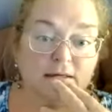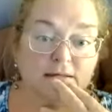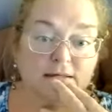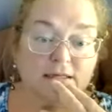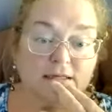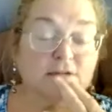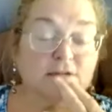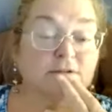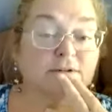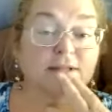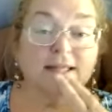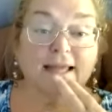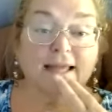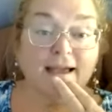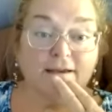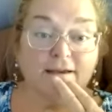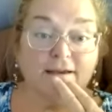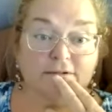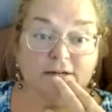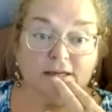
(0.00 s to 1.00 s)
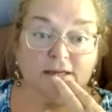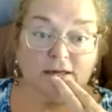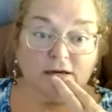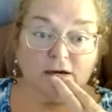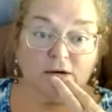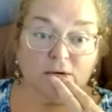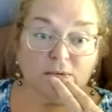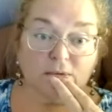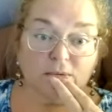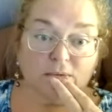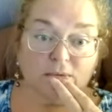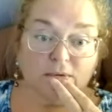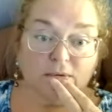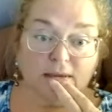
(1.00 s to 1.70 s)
doesn't really have an ego.